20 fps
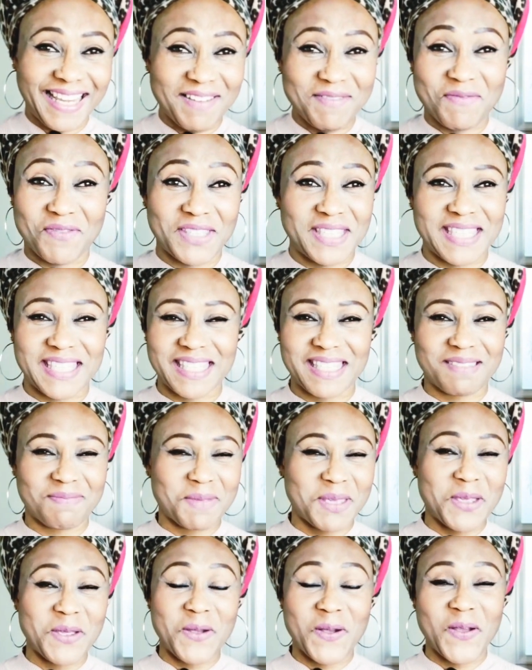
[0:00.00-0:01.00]
visit
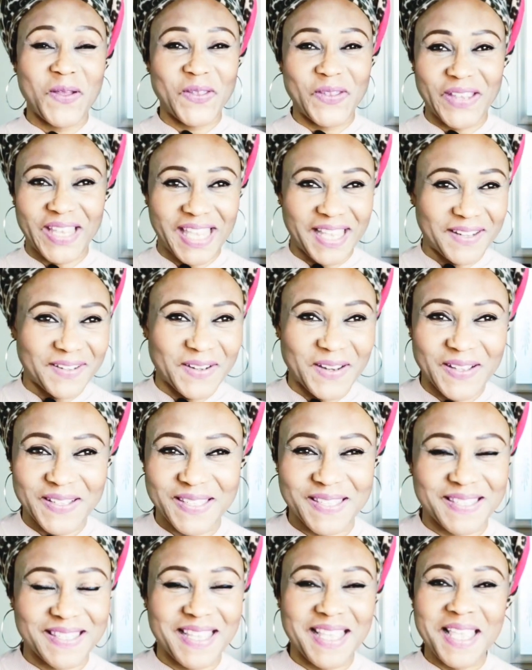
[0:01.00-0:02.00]
me, or you
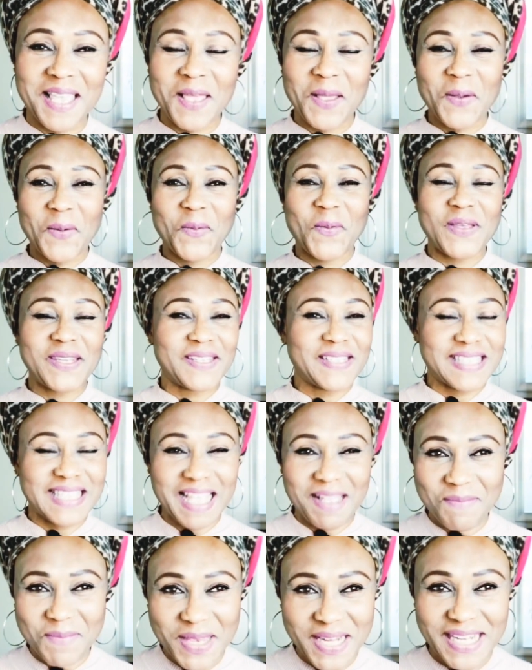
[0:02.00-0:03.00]
cannot, what does
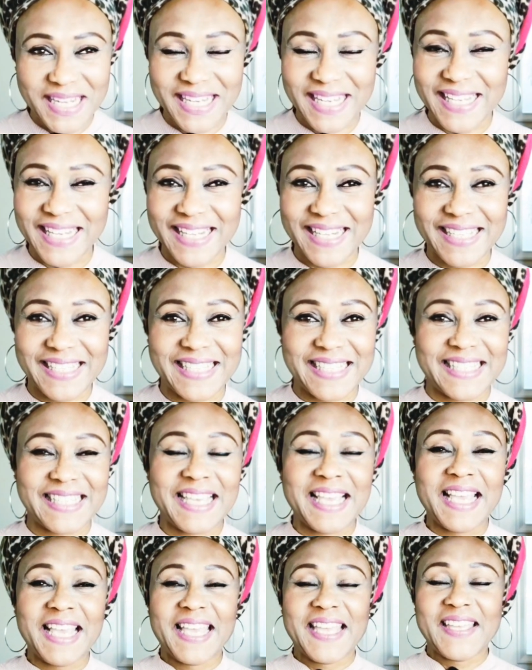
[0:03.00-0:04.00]
that mean in English?
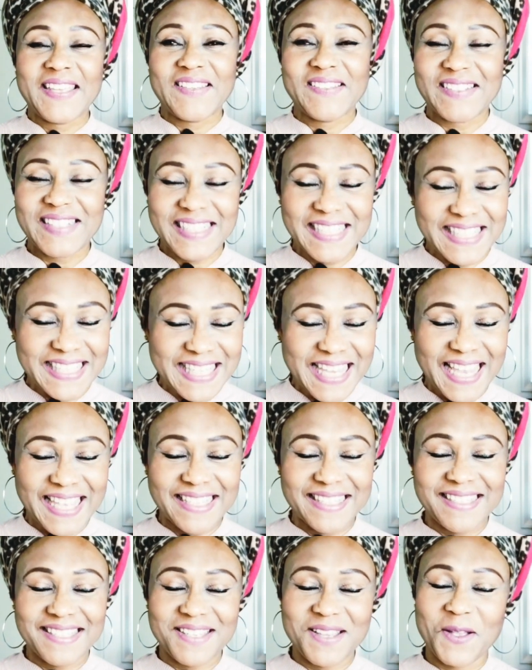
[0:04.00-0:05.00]
You
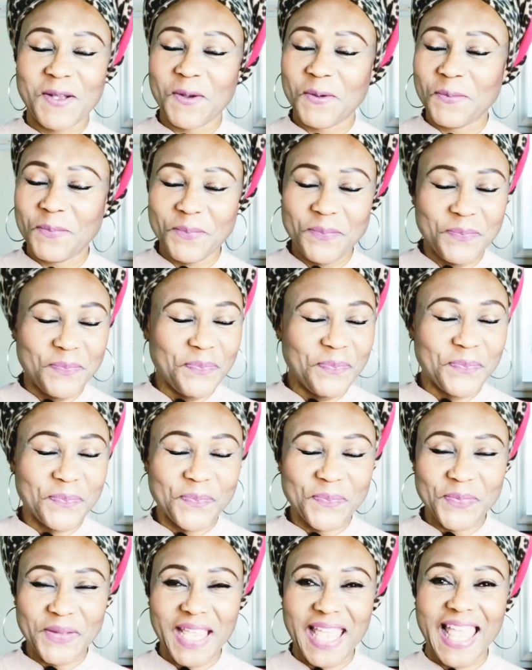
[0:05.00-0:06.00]
understand? So
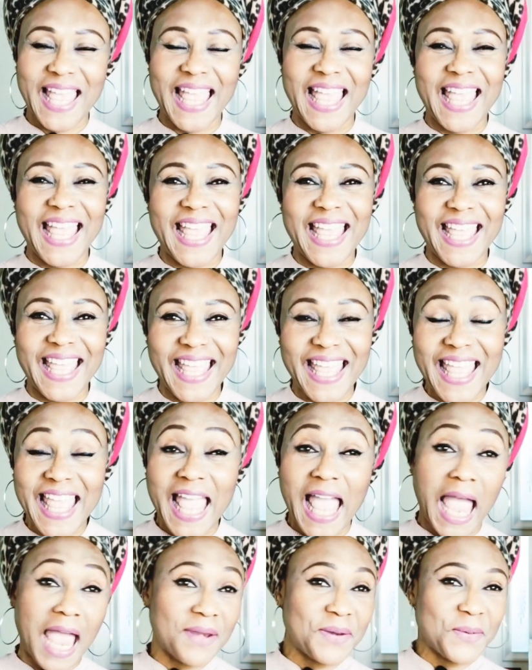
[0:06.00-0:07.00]

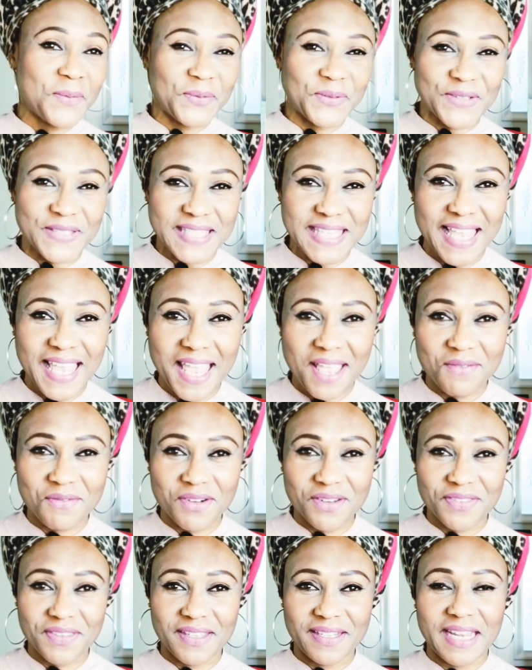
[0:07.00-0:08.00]
I don't want to say
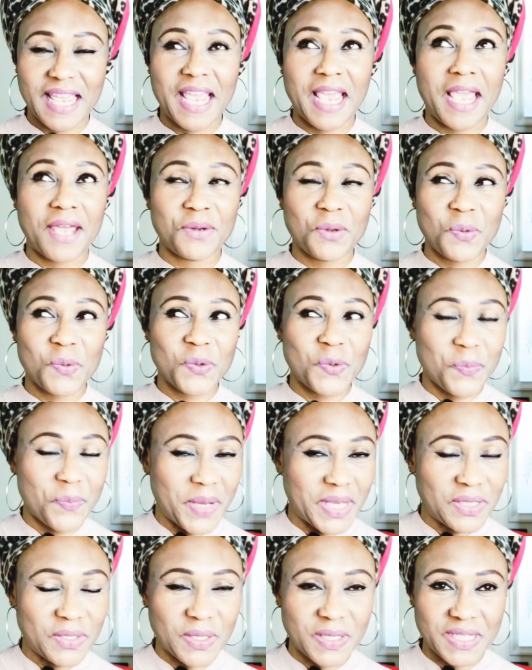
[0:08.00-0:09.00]
everything. I don't want to
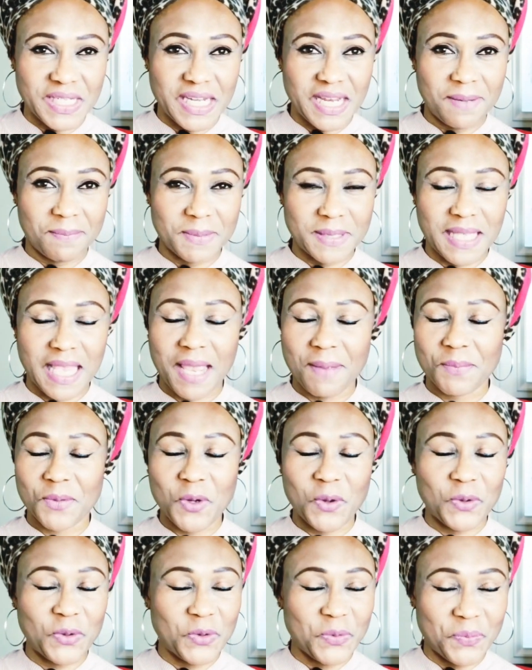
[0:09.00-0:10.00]
mention names. I am
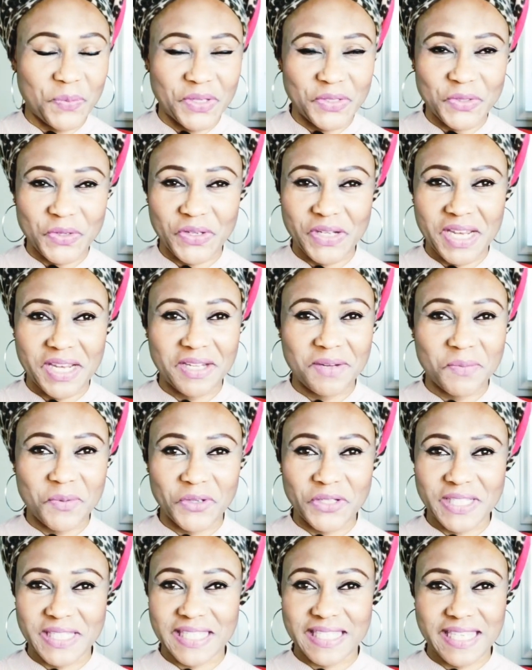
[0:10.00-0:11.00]
not going to mention
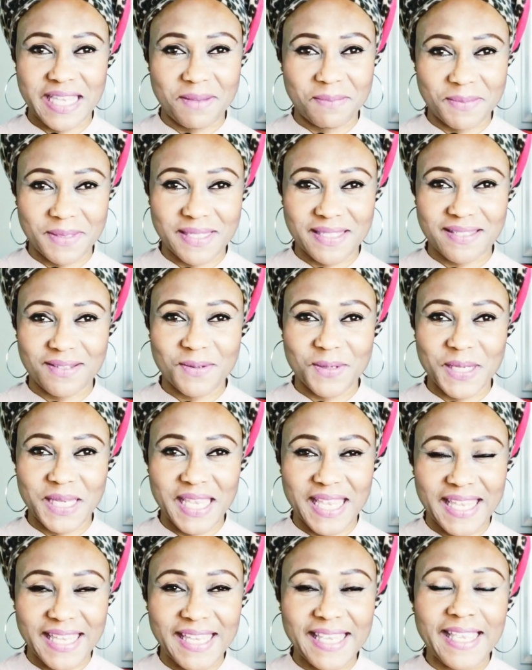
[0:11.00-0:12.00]
anybody's names,
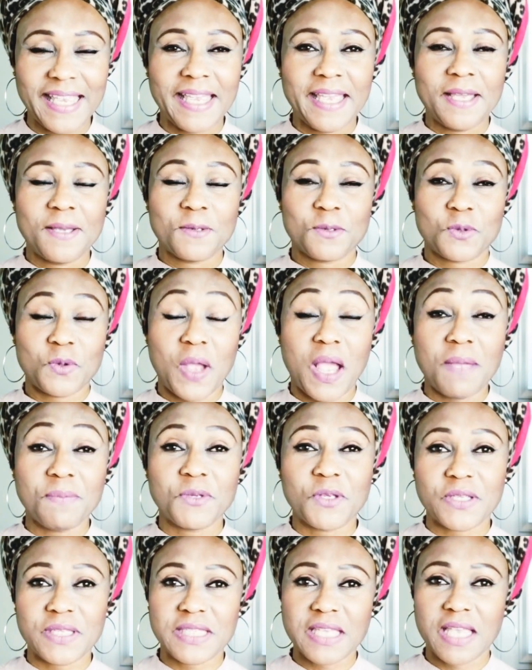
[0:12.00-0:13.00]
okay? So I'm
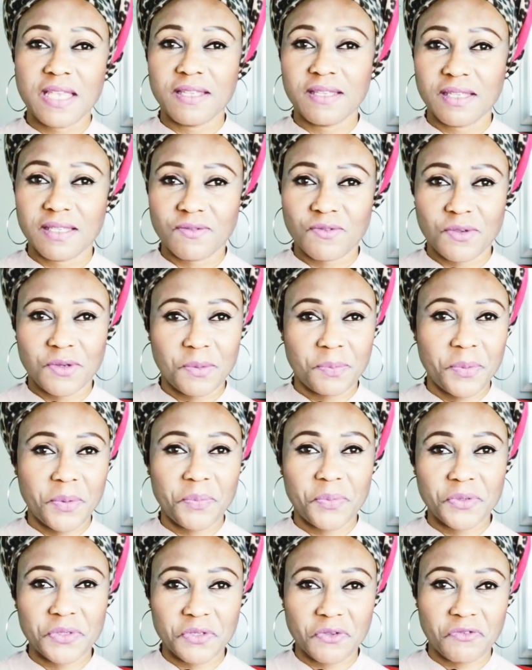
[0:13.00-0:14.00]
just saying this for the
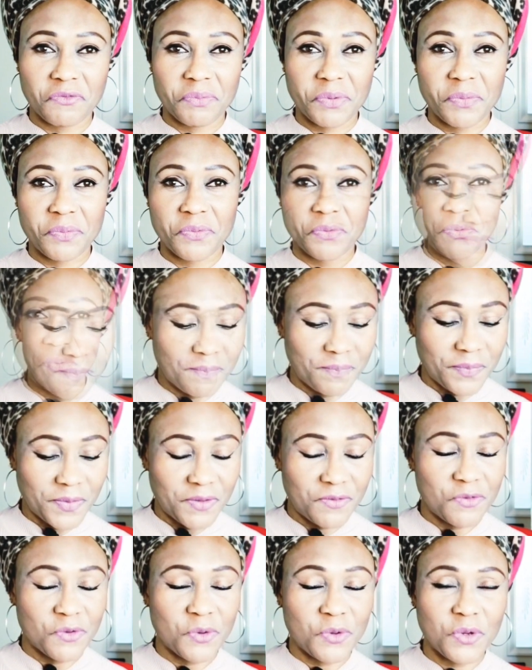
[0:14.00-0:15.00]
purpose of people.
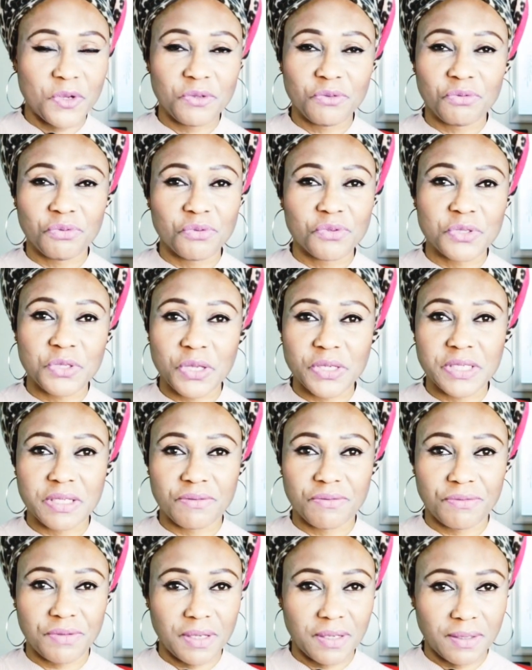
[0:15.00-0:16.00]
If you're going through such
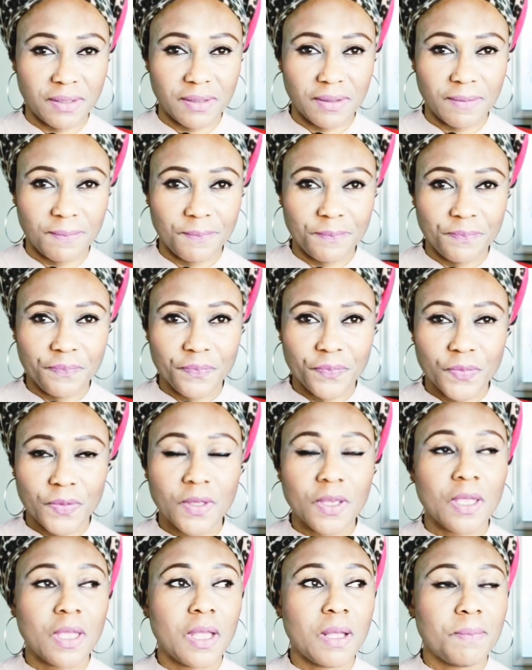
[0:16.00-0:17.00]
a thing,
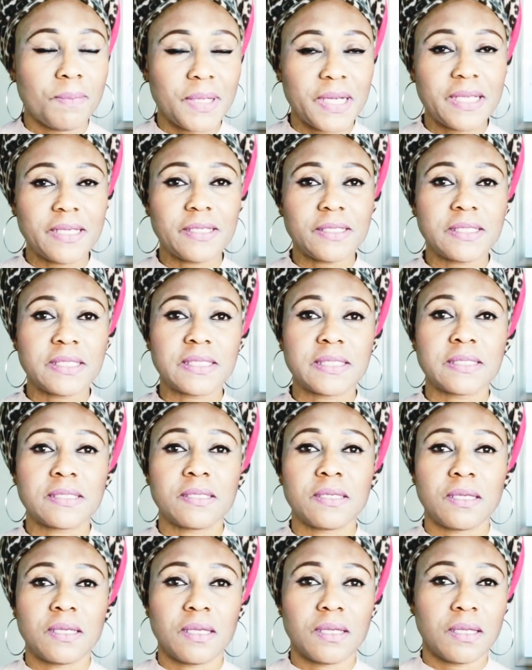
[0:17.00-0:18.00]
please
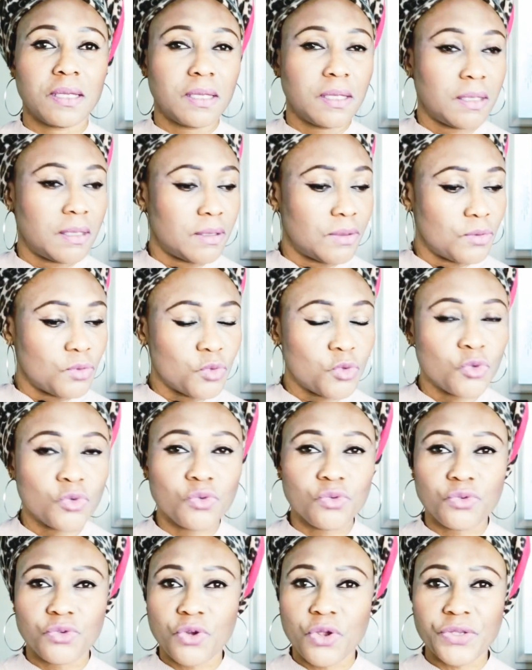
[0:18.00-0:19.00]

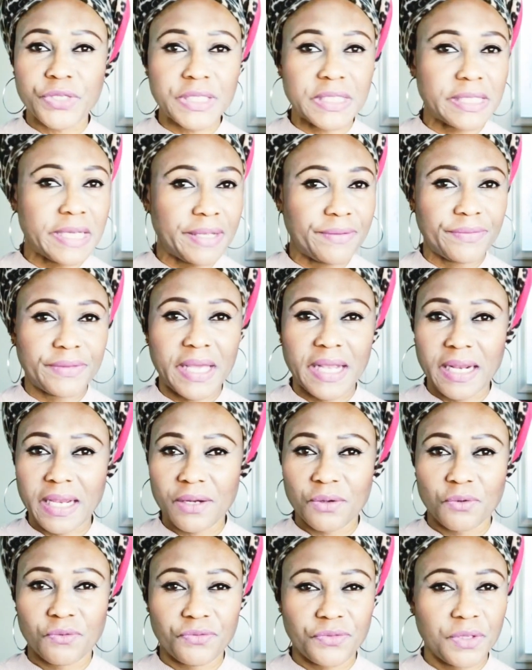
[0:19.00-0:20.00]
do not let that
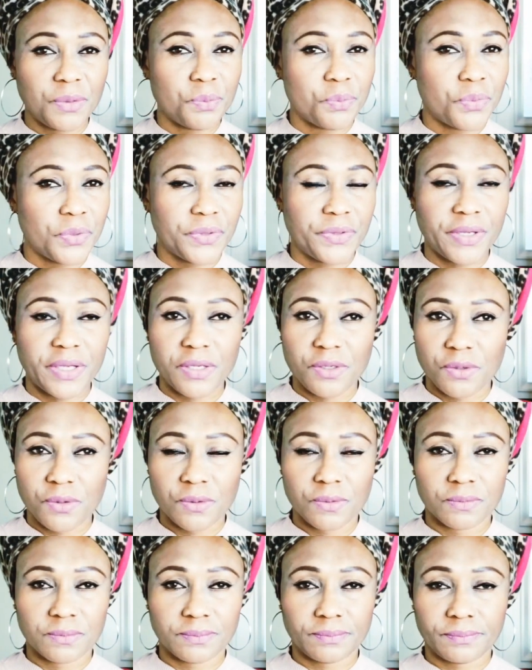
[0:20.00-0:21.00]
kind of thing bother
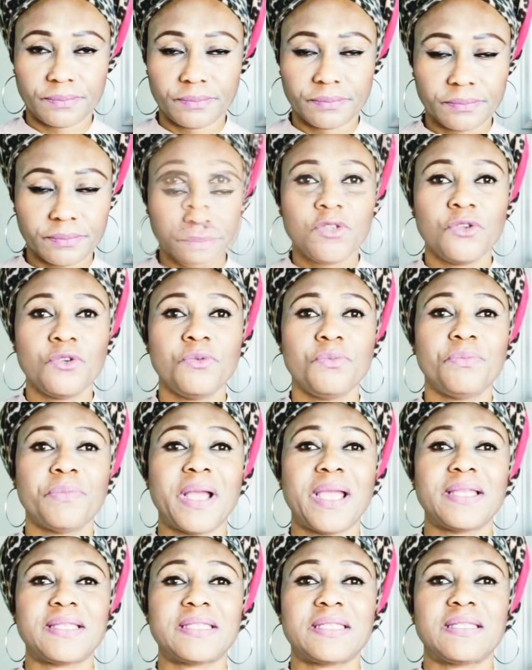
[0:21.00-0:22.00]
you. You
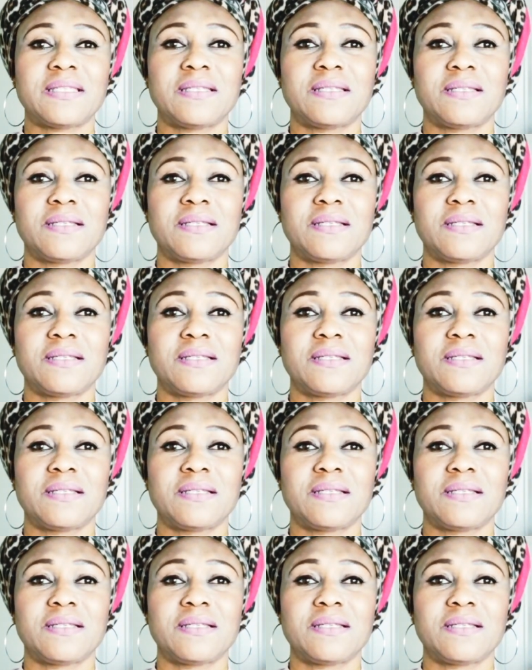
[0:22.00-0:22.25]
might